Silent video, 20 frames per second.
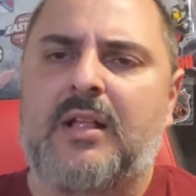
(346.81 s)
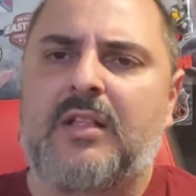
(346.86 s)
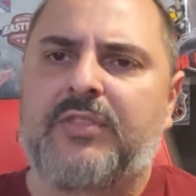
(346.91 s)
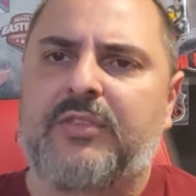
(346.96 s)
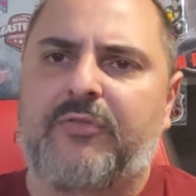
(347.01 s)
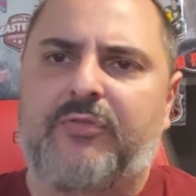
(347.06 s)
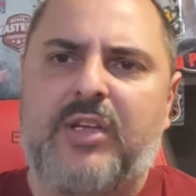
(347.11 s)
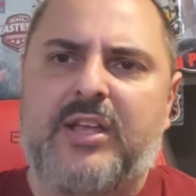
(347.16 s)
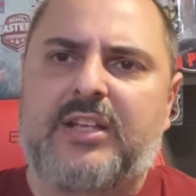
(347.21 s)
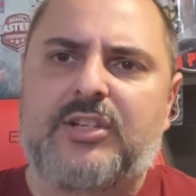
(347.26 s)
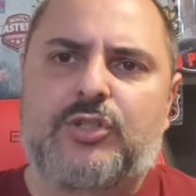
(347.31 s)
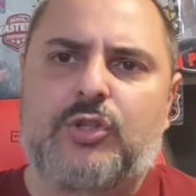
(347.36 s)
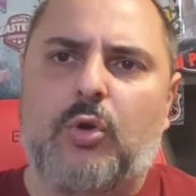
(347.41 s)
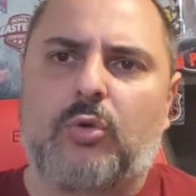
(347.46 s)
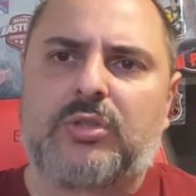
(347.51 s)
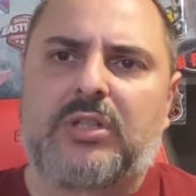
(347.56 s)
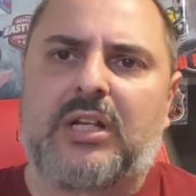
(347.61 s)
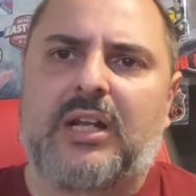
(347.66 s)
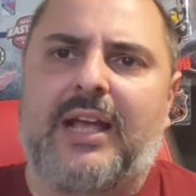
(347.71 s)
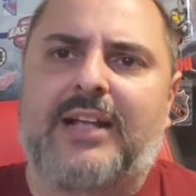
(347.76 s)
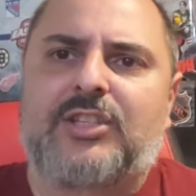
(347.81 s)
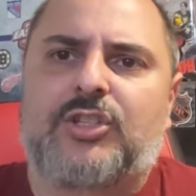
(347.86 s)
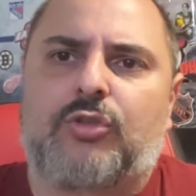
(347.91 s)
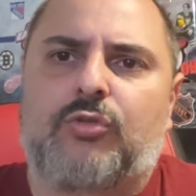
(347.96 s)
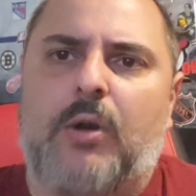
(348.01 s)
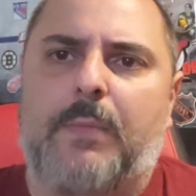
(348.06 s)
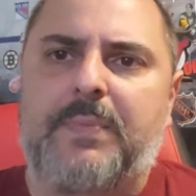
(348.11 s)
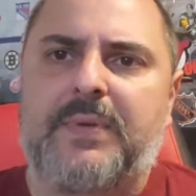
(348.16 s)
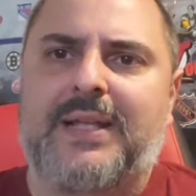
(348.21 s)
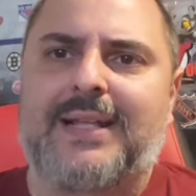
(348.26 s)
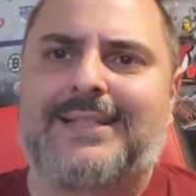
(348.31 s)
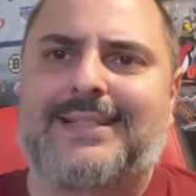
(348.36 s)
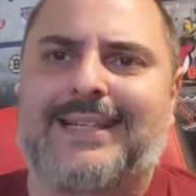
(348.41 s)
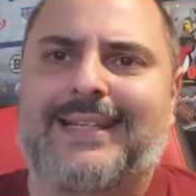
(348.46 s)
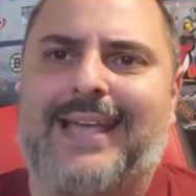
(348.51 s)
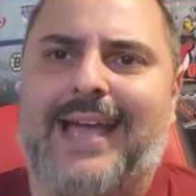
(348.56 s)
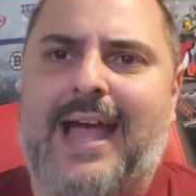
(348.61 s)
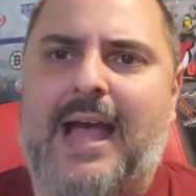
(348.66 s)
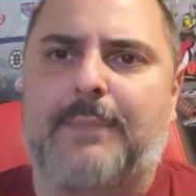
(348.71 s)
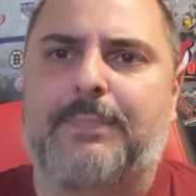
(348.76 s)
The Vegas Golden Knights are up against the
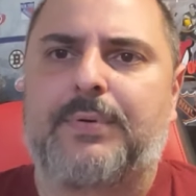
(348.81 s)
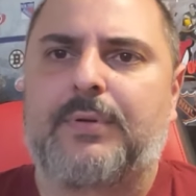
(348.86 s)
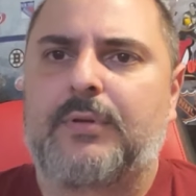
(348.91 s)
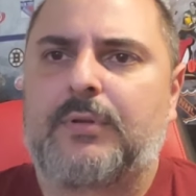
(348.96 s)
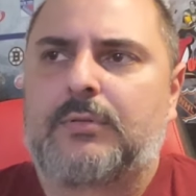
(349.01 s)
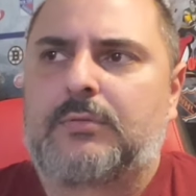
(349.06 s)
cap.